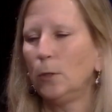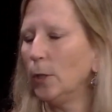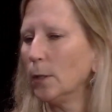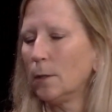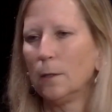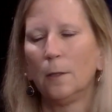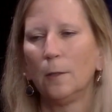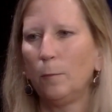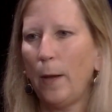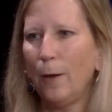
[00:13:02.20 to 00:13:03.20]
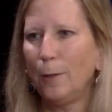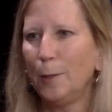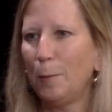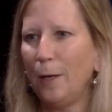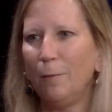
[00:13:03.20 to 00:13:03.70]
Just pounding
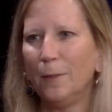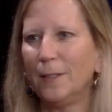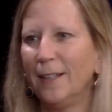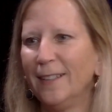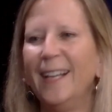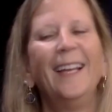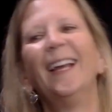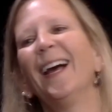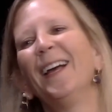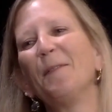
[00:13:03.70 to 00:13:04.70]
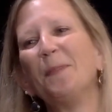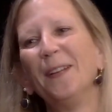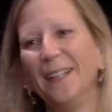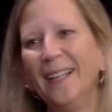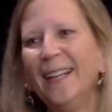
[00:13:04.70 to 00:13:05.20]
the pavement, Dan.
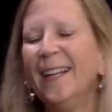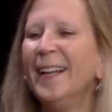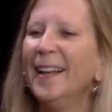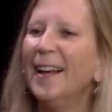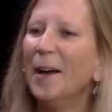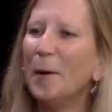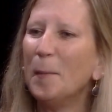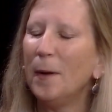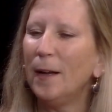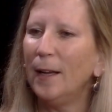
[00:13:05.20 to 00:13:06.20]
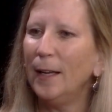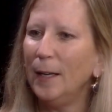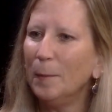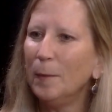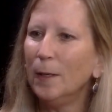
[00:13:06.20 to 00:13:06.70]
I'm
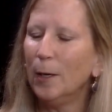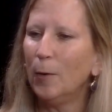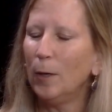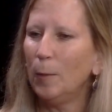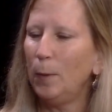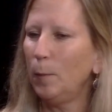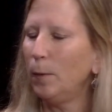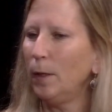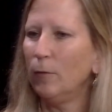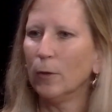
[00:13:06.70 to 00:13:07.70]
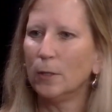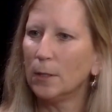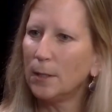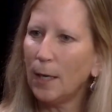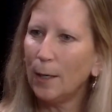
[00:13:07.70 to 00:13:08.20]
a big believer in
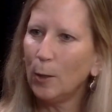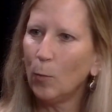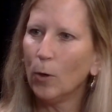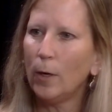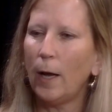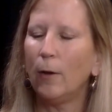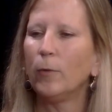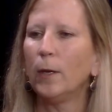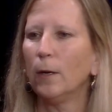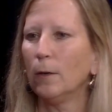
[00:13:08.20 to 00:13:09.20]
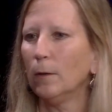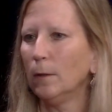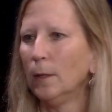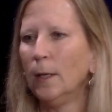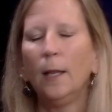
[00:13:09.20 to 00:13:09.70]
just getting the word out there.
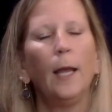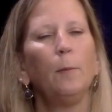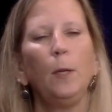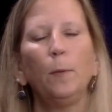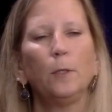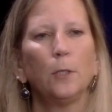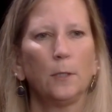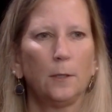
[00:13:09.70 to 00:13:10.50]
And people